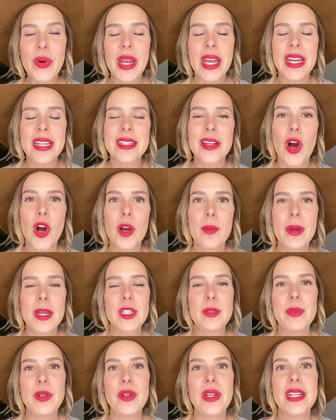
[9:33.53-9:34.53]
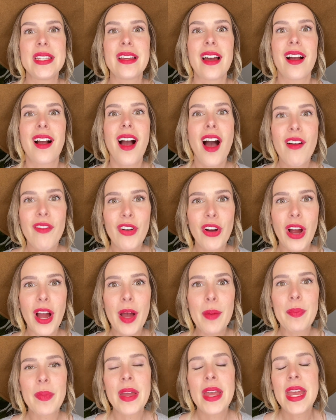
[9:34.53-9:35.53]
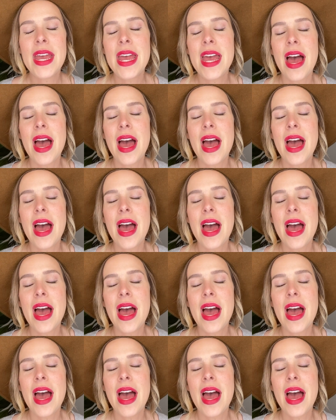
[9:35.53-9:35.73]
is RMS Beauty's Uncover Up.